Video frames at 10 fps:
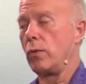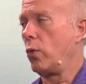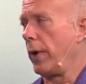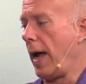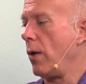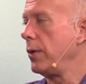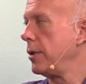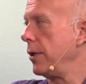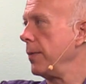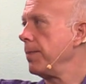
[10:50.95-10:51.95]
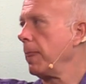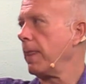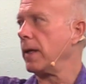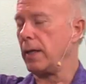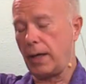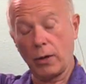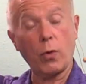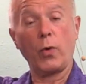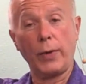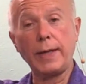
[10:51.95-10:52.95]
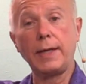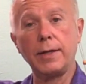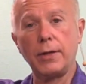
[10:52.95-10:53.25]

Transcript: what I would do and what we need to